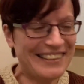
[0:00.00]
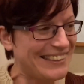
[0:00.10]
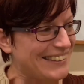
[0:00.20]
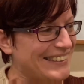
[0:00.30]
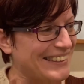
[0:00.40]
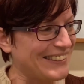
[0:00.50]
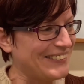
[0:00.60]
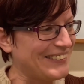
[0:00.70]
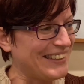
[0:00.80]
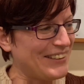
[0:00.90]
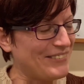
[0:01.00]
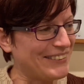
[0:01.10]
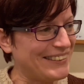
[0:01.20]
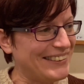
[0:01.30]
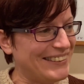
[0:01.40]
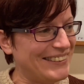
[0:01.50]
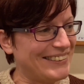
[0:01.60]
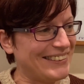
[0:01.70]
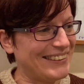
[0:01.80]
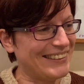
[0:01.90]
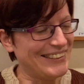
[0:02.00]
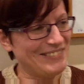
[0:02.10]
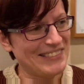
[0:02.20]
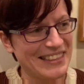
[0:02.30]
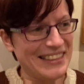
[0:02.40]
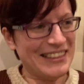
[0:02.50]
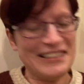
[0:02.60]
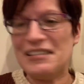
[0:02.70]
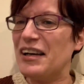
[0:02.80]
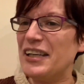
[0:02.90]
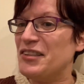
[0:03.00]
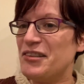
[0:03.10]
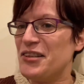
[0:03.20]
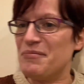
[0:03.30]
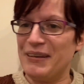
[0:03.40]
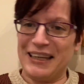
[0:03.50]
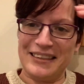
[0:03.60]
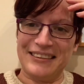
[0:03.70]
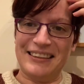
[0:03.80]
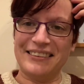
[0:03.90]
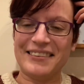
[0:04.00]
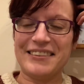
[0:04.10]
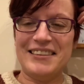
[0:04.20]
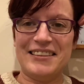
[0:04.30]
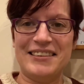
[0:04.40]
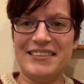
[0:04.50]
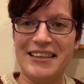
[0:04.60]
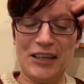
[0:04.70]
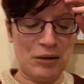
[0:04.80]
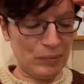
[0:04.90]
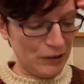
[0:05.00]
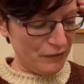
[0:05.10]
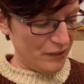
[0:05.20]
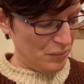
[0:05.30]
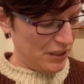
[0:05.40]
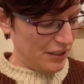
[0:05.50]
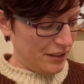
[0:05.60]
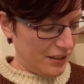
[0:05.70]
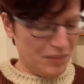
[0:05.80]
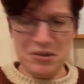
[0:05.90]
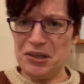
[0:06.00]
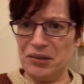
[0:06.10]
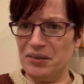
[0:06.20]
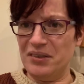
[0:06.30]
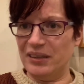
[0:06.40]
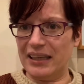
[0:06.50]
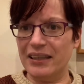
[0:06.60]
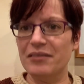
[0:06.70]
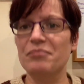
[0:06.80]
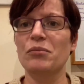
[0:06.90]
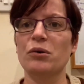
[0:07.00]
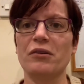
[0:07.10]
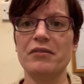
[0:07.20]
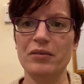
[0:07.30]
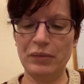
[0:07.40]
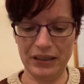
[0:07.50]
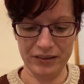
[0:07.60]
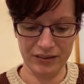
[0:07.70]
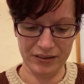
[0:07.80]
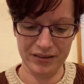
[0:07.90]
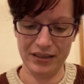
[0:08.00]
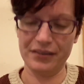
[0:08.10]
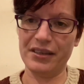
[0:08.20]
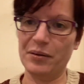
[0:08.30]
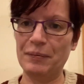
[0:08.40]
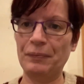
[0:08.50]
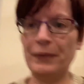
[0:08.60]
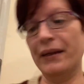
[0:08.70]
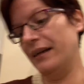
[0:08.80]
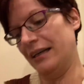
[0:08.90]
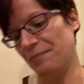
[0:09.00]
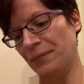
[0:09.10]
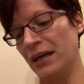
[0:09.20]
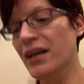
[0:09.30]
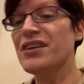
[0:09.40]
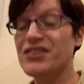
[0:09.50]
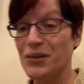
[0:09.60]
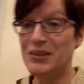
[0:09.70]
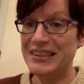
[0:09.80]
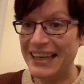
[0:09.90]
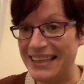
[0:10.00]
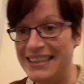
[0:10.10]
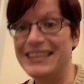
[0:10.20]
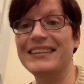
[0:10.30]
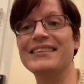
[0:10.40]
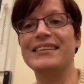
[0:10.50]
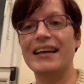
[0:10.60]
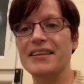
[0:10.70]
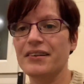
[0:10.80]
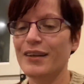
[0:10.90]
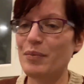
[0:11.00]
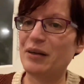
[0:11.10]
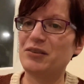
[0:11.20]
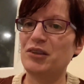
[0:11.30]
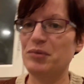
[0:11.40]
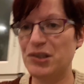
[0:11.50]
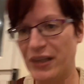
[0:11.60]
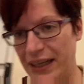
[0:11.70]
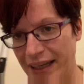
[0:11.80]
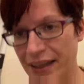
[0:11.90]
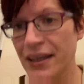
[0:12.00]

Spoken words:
So that one is introduced my next litter, so you can see a couple of them. I'm sure you'll get more of them as things go on. So today is all about substrate again.